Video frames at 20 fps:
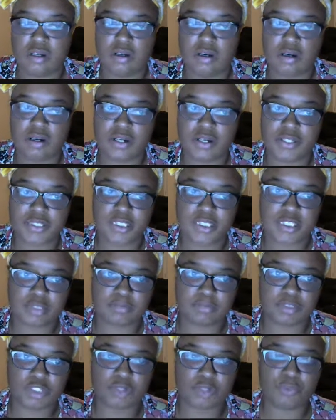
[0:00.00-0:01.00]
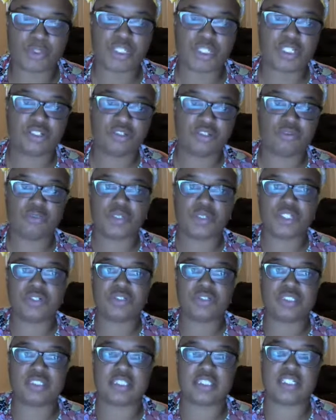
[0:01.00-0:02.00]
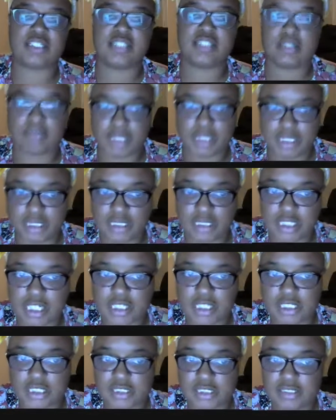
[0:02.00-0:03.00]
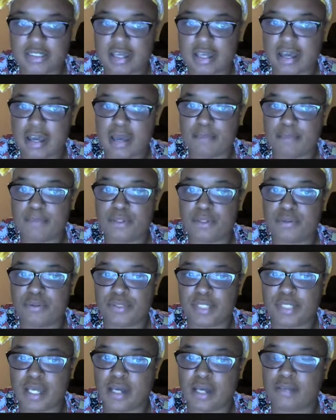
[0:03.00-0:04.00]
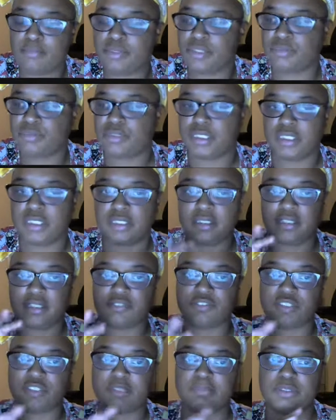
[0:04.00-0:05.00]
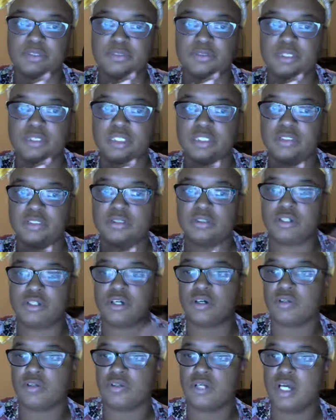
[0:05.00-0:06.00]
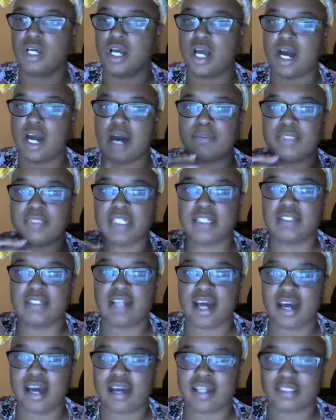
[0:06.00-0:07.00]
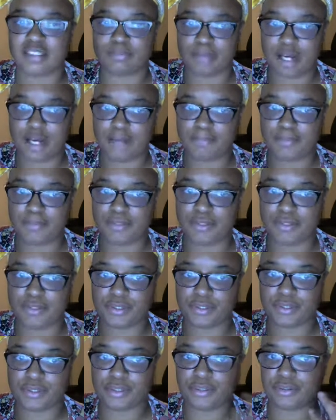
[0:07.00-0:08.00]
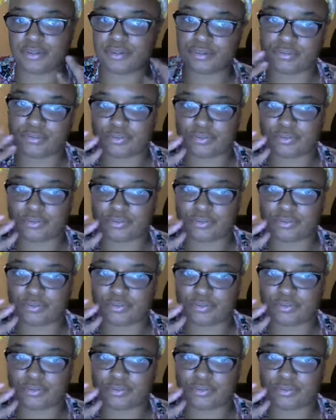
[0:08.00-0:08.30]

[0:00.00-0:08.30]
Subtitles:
Awesome. So when you see some of the discussions that happen online between the difference between, I would say not as popular